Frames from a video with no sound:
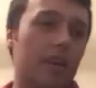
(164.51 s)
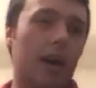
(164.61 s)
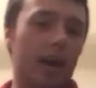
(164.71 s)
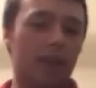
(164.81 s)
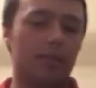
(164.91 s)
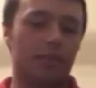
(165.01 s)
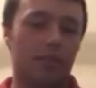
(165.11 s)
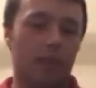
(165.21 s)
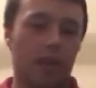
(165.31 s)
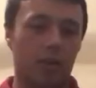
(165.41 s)
That
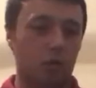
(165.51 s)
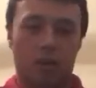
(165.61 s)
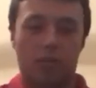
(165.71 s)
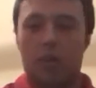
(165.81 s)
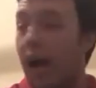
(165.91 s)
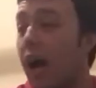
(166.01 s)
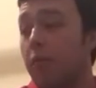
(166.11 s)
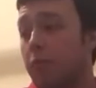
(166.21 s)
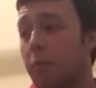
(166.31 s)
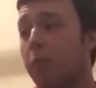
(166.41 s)
as, just as a
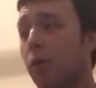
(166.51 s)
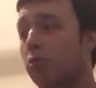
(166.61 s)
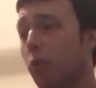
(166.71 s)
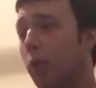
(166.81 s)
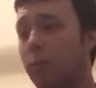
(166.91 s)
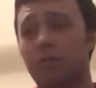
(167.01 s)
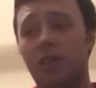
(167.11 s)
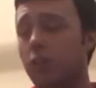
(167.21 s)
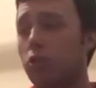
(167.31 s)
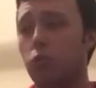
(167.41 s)
guy, for me personally, when I'm
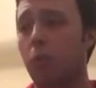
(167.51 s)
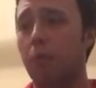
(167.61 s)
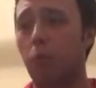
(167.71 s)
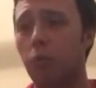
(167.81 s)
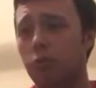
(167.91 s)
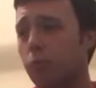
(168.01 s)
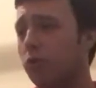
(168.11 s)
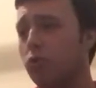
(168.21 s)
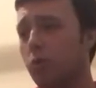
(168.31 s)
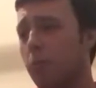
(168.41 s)
seeing these women
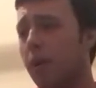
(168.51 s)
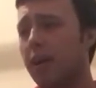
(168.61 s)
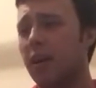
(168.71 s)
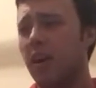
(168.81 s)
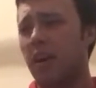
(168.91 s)
whispering to the mic